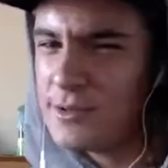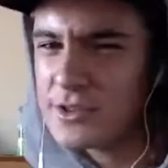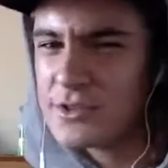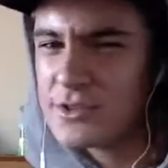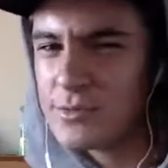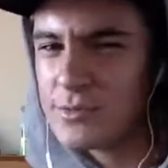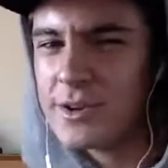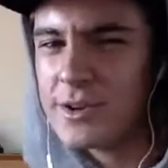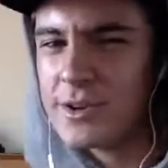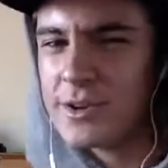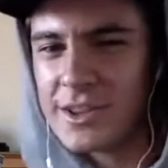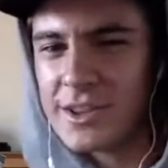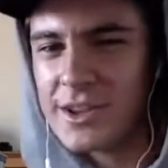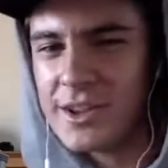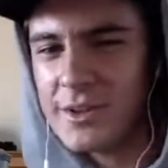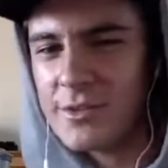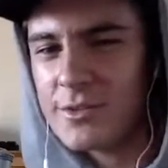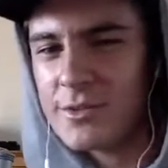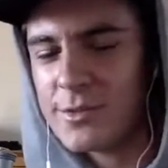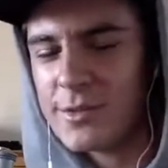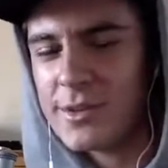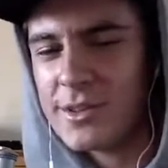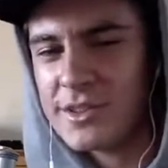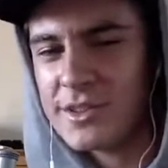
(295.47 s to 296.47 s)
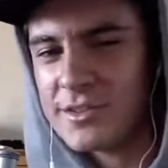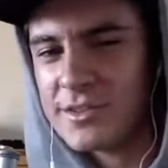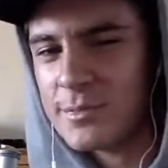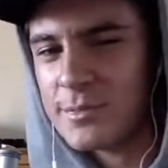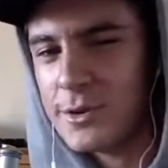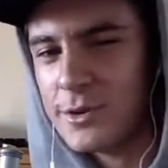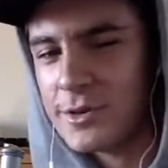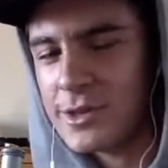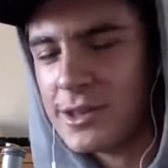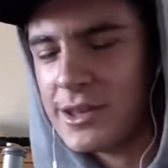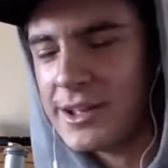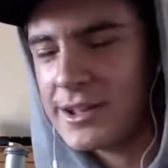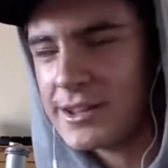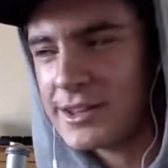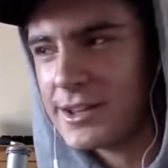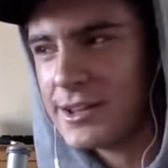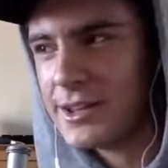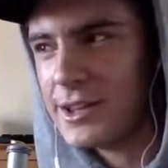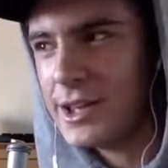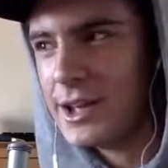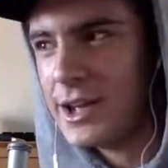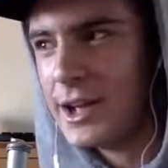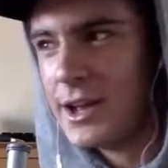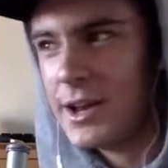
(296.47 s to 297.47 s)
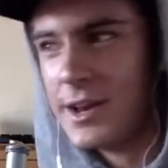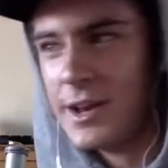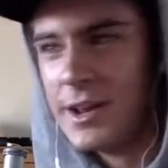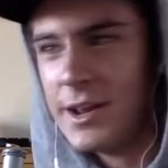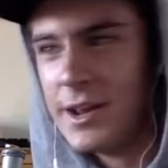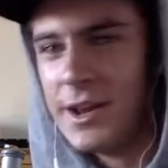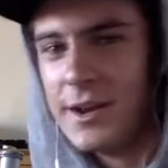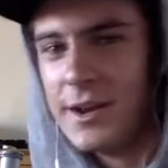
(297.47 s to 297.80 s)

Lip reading: it was really smooth. I liked it a lot.